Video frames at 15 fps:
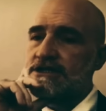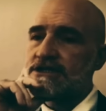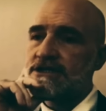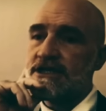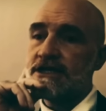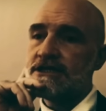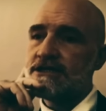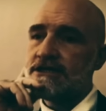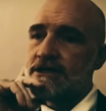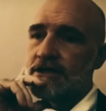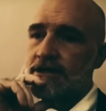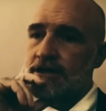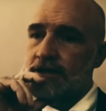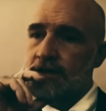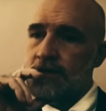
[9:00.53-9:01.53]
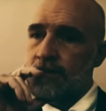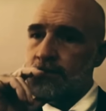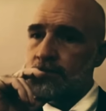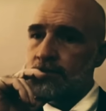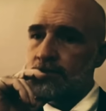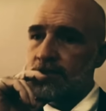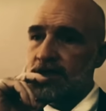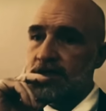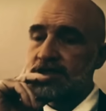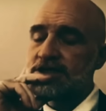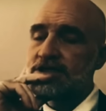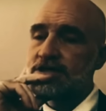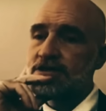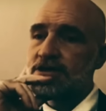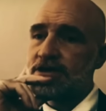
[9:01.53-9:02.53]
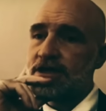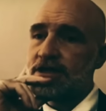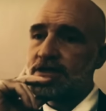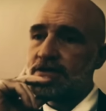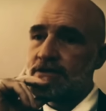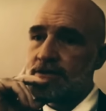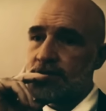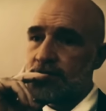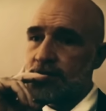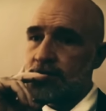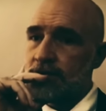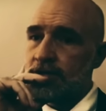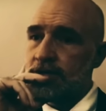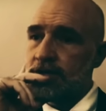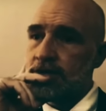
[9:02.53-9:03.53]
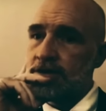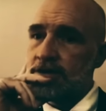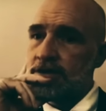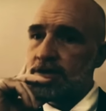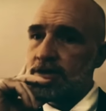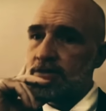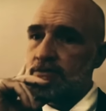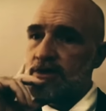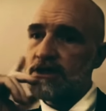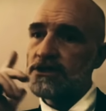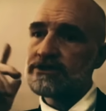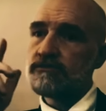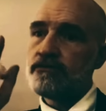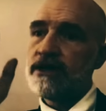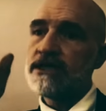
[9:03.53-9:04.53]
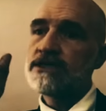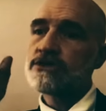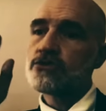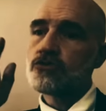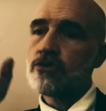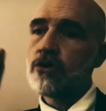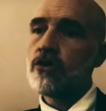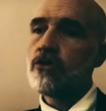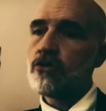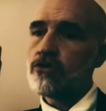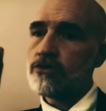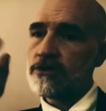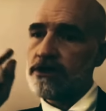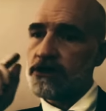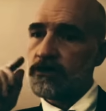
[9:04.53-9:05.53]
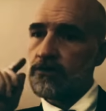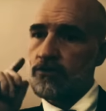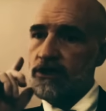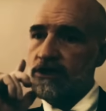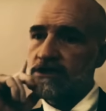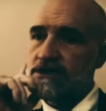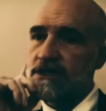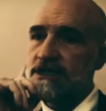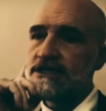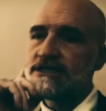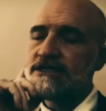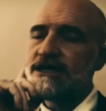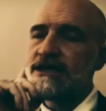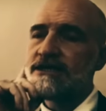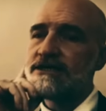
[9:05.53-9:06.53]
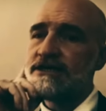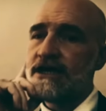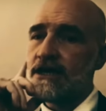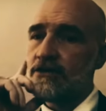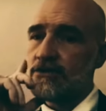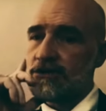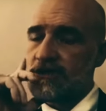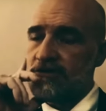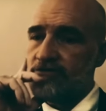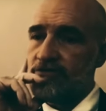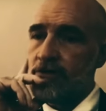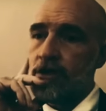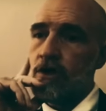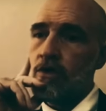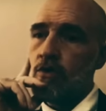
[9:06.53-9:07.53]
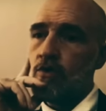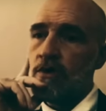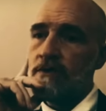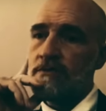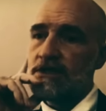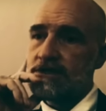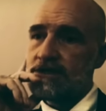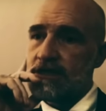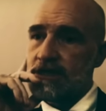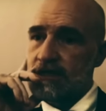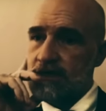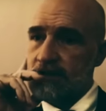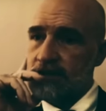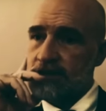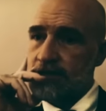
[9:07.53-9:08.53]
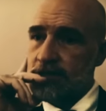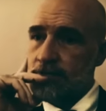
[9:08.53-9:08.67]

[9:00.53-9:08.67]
skin, he's still there. Because men's role in the West is not decorative, women's is.